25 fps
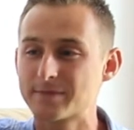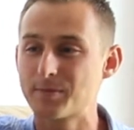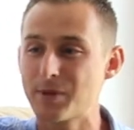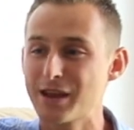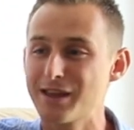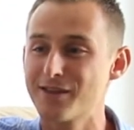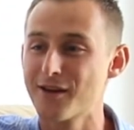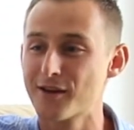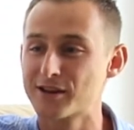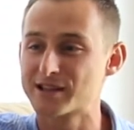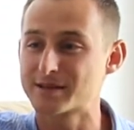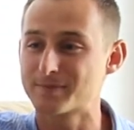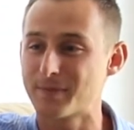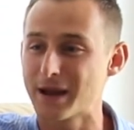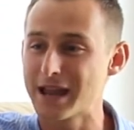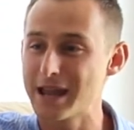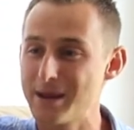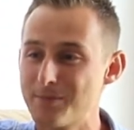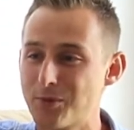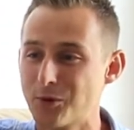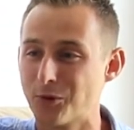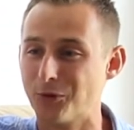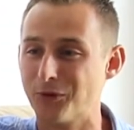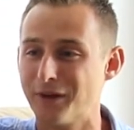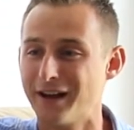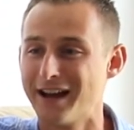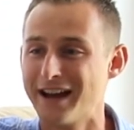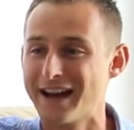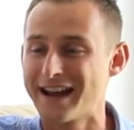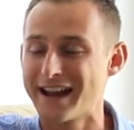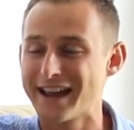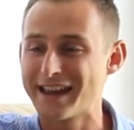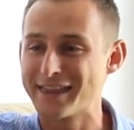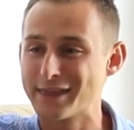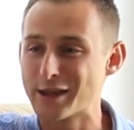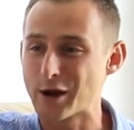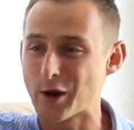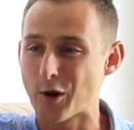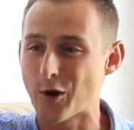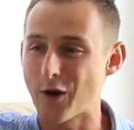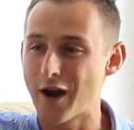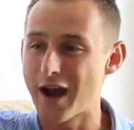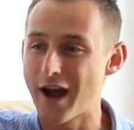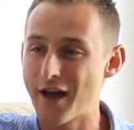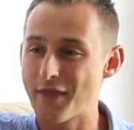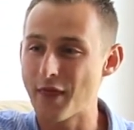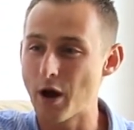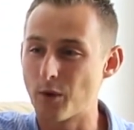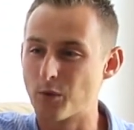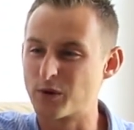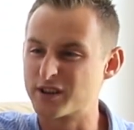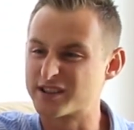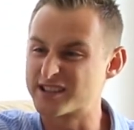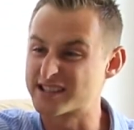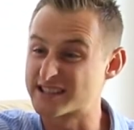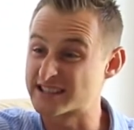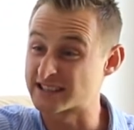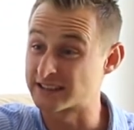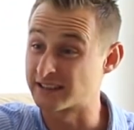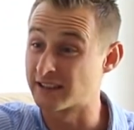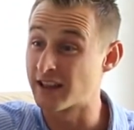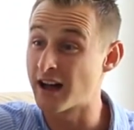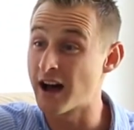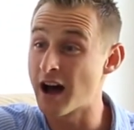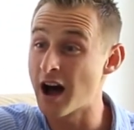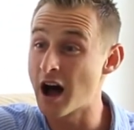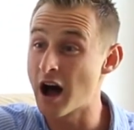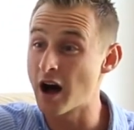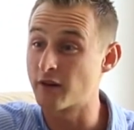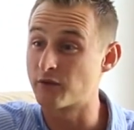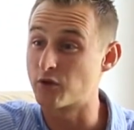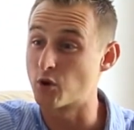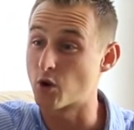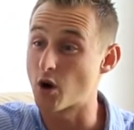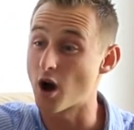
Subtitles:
be those people in the crowd that would just laugh or